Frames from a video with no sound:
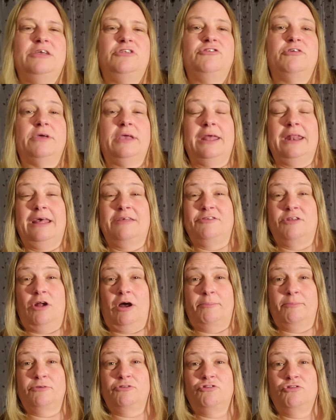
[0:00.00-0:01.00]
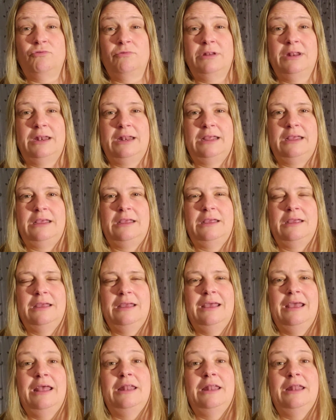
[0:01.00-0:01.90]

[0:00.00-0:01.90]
took it as an opportunity